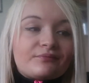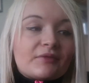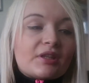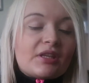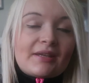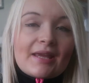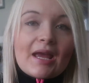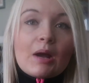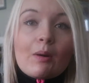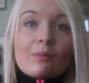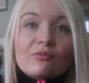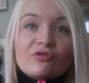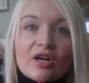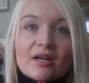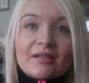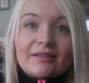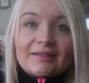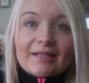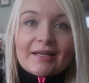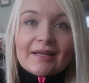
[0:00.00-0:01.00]
you get what I'm
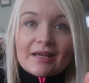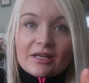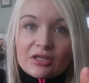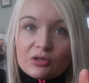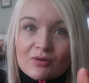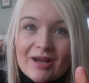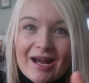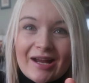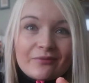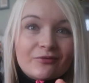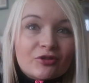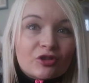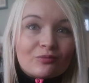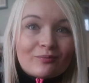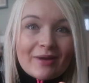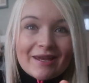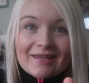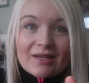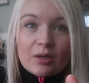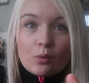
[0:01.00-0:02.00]
trying to say here. You can just
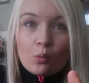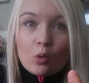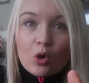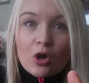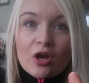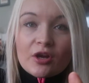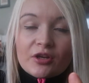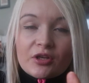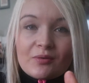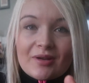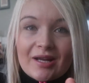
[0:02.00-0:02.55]
make it work.